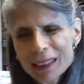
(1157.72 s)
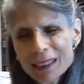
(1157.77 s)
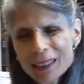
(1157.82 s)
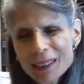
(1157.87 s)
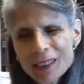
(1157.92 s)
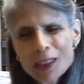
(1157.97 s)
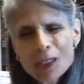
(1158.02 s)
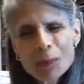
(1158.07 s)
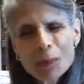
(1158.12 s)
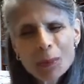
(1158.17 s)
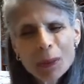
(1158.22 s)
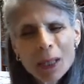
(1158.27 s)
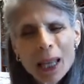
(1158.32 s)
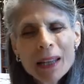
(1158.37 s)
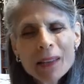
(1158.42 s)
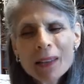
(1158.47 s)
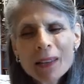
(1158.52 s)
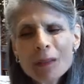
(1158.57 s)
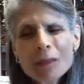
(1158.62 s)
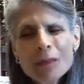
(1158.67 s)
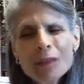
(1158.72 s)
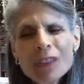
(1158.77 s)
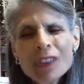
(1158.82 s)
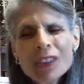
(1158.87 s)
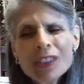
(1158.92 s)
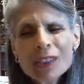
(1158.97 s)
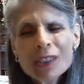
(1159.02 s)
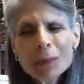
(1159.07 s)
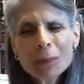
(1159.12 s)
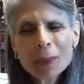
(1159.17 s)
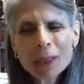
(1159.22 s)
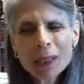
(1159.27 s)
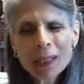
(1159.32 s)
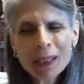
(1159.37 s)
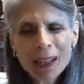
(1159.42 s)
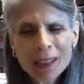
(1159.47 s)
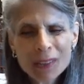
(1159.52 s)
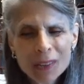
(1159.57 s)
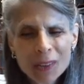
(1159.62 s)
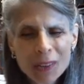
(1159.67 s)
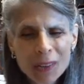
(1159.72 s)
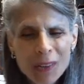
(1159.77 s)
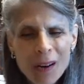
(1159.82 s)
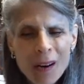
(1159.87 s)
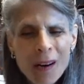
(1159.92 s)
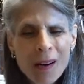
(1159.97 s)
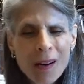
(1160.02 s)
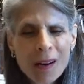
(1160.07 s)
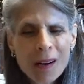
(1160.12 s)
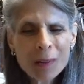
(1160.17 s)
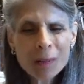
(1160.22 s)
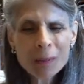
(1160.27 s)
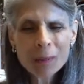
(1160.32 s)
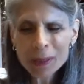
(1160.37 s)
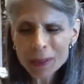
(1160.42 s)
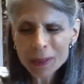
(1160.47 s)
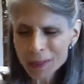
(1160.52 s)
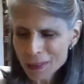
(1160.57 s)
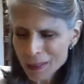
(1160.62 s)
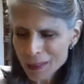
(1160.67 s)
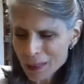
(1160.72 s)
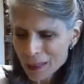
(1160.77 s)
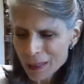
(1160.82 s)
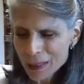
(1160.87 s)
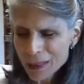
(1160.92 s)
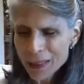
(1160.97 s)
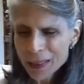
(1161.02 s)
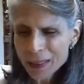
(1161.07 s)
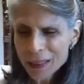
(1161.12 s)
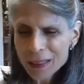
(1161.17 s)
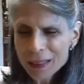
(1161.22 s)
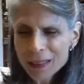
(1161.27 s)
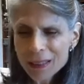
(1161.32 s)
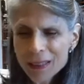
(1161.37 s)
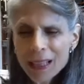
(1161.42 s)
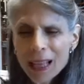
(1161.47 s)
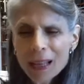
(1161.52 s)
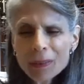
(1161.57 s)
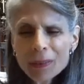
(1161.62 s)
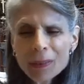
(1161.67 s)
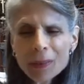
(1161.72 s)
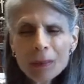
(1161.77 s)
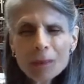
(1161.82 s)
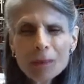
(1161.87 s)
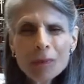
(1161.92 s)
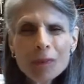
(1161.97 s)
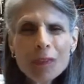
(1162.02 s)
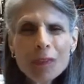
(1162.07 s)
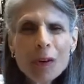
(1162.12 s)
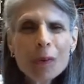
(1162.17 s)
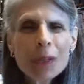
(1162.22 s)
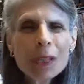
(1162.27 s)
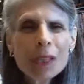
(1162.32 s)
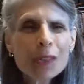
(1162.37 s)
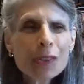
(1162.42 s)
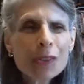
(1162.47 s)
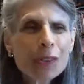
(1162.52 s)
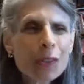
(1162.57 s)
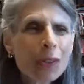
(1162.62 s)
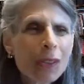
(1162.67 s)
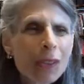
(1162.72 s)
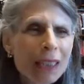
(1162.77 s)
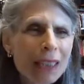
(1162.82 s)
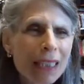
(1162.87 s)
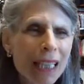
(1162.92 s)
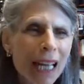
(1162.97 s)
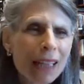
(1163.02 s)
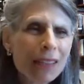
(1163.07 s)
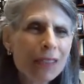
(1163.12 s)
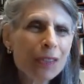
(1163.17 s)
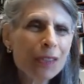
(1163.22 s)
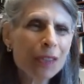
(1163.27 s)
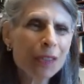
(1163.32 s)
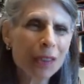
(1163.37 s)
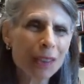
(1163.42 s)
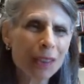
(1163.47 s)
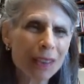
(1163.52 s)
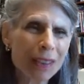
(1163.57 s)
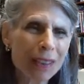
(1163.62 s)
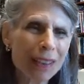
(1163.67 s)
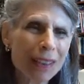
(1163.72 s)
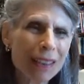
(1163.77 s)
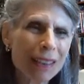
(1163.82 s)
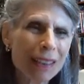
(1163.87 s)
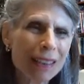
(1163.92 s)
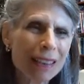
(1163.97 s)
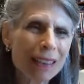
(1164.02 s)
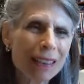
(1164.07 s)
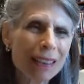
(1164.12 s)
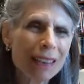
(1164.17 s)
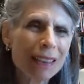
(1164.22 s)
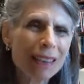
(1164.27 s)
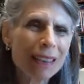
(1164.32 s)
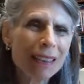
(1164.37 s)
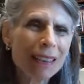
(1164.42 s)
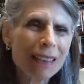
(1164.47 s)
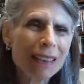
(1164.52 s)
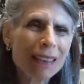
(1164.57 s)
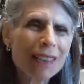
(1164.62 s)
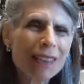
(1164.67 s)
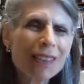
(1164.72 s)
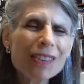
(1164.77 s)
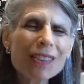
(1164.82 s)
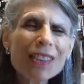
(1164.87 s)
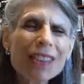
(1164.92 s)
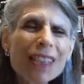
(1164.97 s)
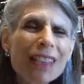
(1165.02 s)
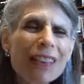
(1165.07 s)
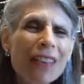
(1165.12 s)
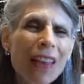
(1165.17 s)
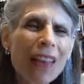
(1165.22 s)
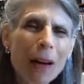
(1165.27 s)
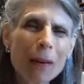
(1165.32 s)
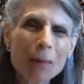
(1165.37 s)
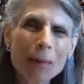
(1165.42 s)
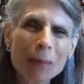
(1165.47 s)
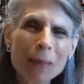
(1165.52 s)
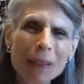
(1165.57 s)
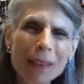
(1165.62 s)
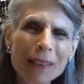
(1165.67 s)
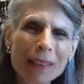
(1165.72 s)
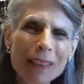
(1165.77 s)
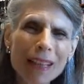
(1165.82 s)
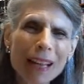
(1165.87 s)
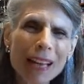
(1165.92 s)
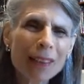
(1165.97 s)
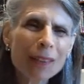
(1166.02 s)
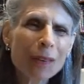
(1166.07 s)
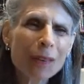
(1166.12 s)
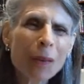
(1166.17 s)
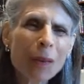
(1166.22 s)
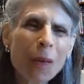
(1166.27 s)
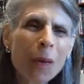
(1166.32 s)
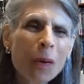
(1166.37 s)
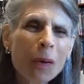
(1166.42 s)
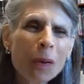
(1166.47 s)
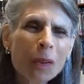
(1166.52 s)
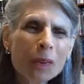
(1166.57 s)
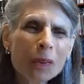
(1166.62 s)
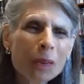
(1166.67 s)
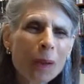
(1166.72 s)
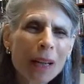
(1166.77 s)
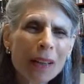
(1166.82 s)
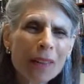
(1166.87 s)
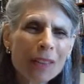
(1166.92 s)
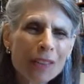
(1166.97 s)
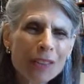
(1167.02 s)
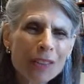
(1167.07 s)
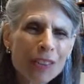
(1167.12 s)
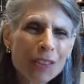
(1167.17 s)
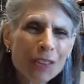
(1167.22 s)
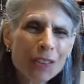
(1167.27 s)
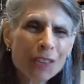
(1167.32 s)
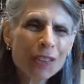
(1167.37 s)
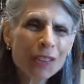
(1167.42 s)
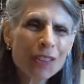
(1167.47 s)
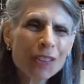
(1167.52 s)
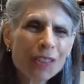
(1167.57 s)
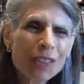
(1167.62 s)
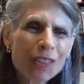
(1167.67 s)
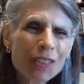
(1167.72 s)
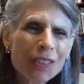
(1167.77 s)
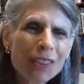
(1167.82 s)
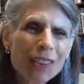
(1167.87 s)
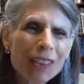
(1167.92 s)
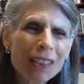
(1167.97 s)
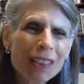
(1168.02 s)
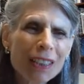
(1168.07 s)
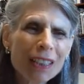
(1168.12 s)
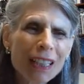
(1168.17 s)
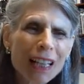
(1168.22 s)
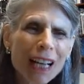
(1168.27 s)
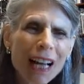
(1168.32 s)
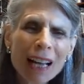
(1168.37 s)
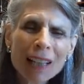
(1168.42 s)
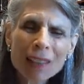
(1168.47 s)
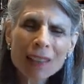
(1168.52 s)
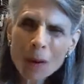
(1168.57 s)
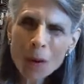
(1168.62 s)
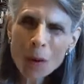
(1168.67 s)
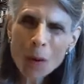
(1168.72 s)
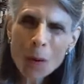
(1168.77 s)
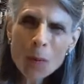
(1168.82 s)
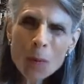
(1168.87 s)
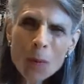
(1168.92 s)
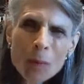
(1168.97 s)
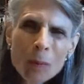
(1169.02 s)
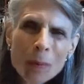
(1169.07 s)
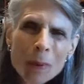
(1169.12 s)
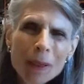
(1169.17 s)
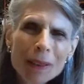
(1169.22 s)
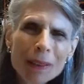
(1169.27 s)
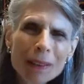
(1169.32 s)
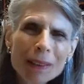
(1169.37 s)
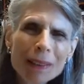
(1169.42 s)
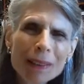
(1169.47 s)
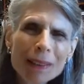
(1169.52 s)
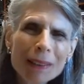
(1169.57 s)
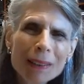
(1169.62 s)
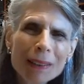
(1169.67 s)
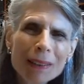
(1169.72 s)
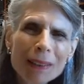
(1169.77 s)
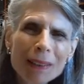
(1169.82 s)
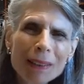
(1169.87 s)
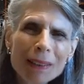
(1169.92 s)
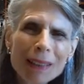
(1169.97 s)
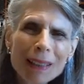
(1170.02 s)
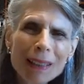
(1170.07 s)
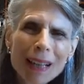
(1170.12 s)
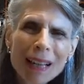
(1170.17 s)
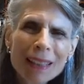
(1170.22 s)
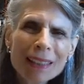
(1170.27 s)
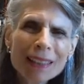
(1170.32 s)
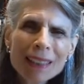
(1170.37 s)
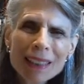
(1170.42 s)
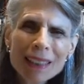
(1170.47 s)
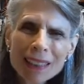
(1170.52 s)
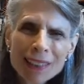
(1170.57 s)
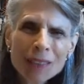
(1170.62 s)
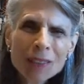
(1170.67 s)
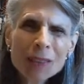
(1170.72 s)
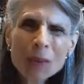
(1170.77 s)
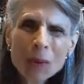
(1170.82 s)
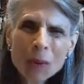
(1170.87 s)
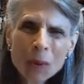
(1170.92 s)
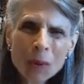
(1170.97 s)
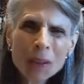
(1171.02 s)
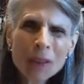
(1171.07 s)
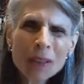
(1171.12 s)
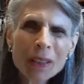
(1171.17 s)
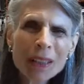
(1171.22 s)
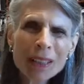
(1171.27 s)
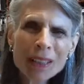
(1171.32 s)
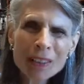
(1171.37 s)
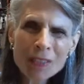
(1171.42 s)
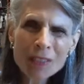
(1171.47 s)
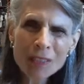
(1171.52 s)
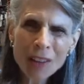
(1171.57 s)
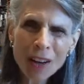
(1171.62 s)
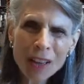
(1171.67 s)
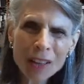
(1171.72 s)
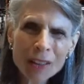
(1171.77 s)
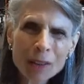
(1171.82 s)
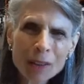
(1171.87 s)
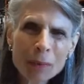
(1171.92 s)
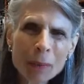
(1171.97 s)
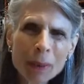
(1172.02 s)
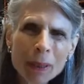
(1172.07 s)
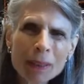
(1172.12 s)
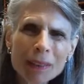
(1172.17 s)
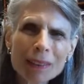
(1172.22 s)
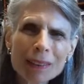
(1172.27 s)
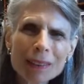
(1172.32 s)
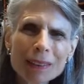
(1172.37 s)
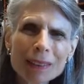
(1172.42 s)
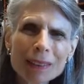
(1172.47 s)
Display them visibly on your arm. Let them focus your attention. See them at all transitions, at home and in your environment.